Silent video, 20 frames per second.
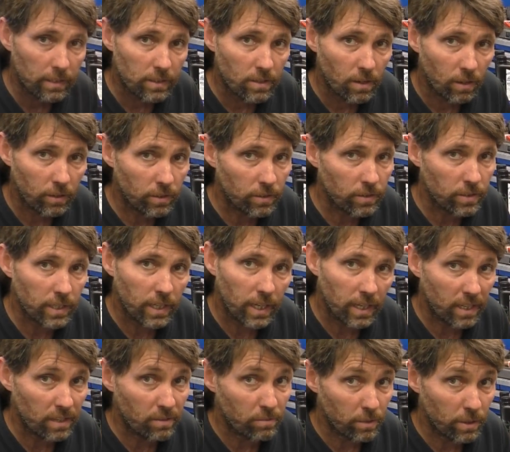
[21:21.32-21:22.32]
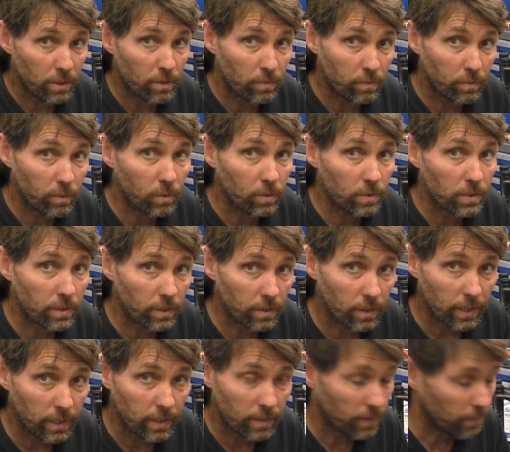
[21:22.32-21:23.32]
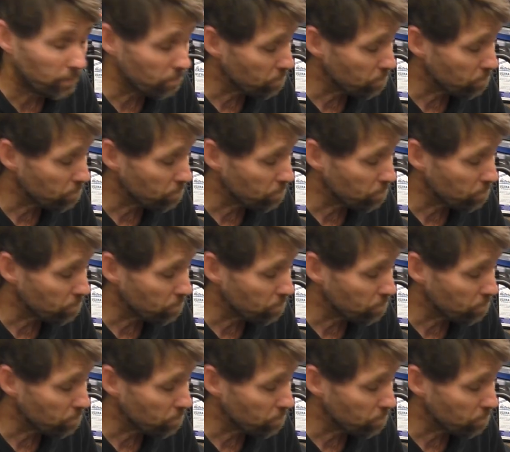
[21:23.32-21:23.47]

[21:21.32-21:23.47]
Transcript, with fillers: That's not using any real force to crank it